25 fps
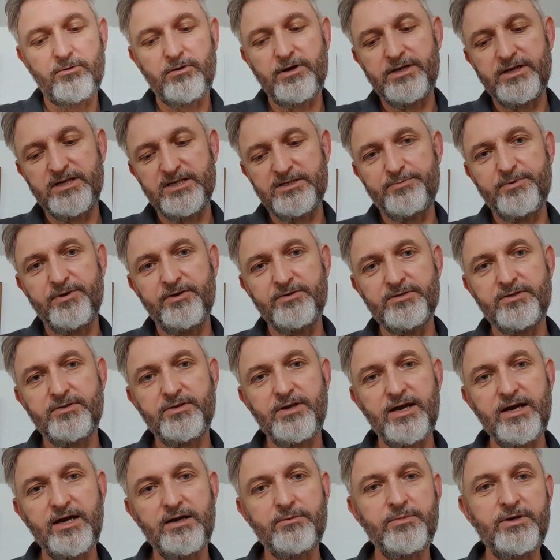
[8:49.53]
any experience with the
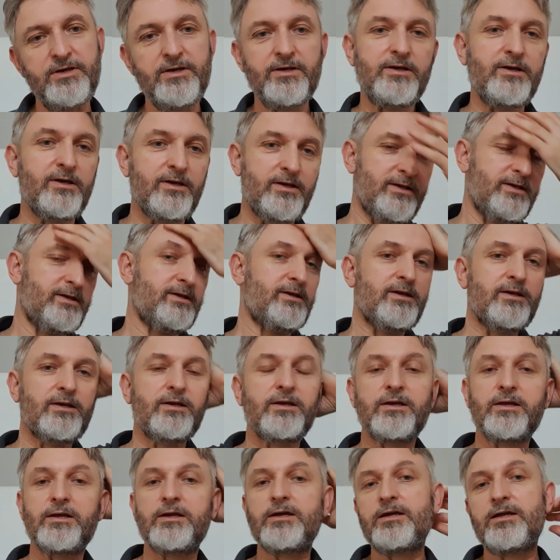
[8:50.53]
helmet,
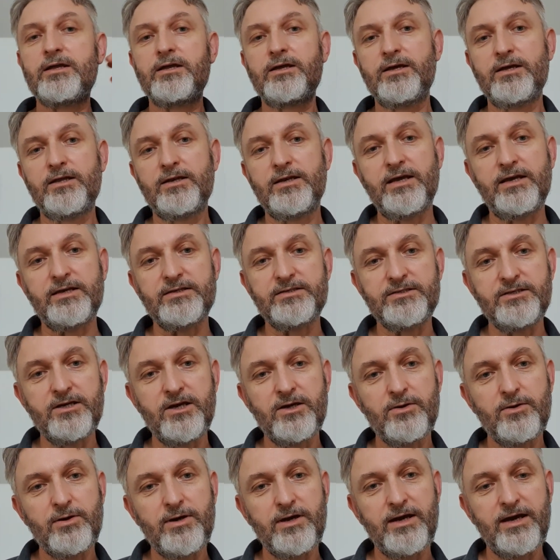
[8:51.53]
let us
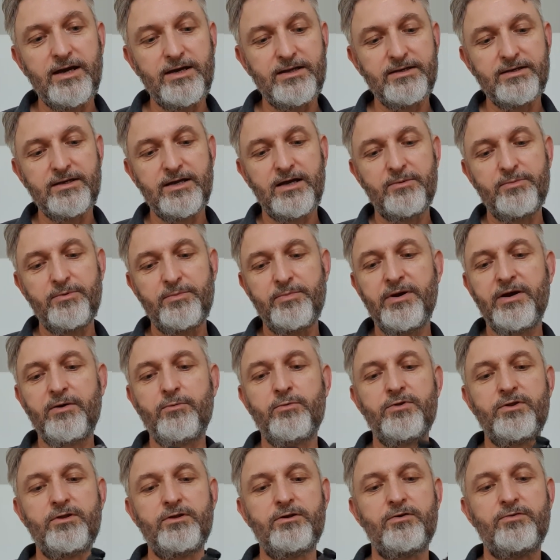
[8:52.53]
know, and I'll be back
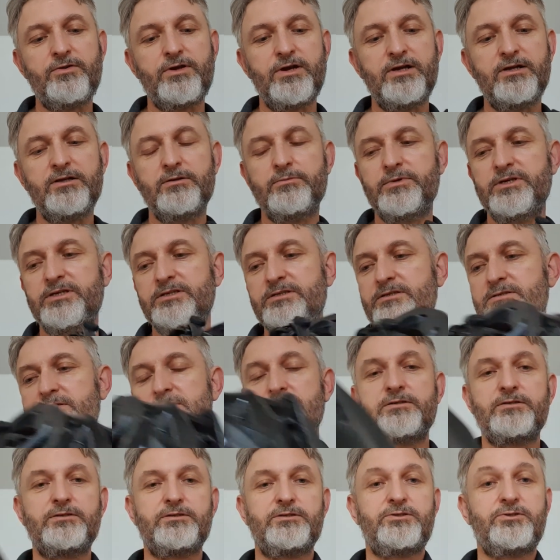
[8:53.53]
with another helmet
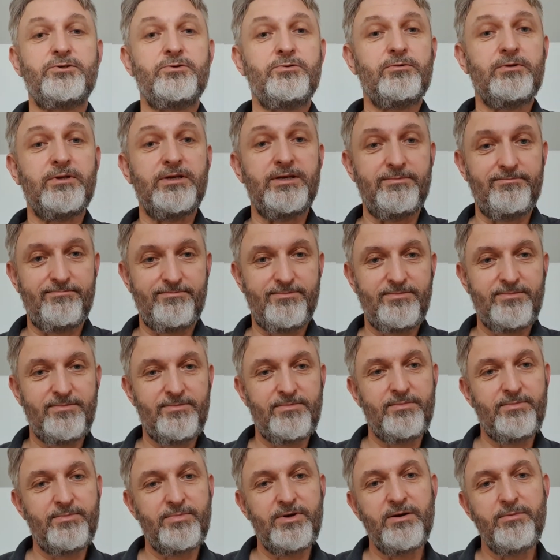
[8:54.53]
shortly.
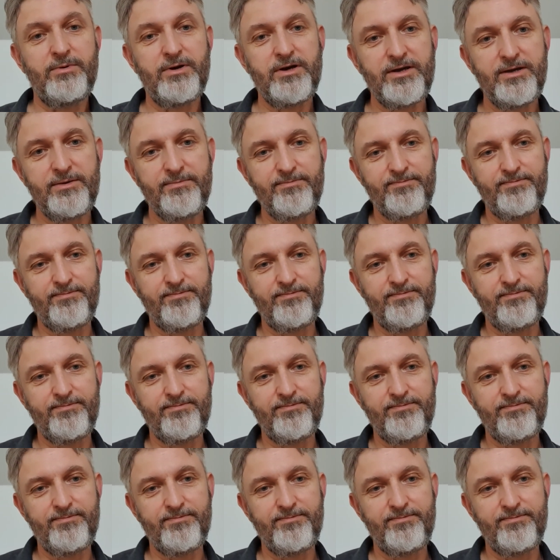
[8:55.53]
Bye bye.